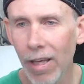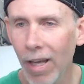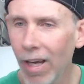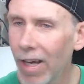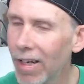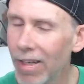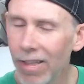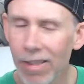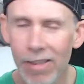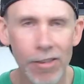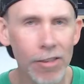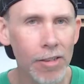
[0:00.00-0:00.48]

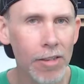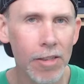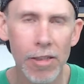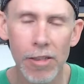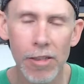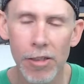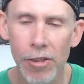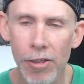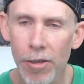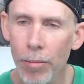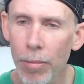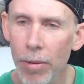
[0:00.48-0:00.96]
Yeah, it's just
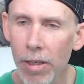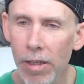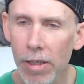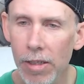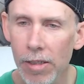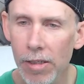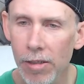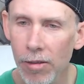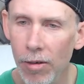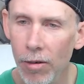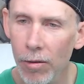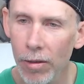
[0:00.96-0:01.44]
the shipping
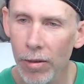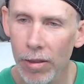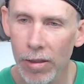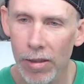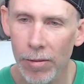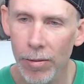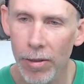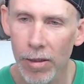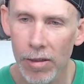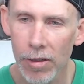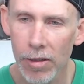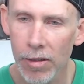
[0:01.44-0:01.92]
is so
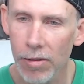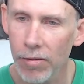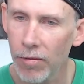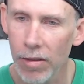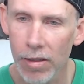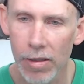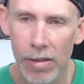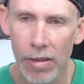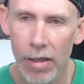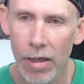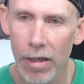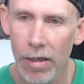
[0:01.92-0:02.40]
expensive
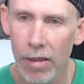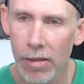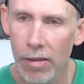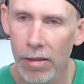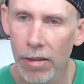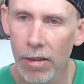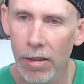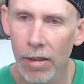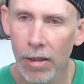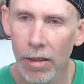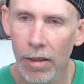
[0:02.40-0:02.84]
these days.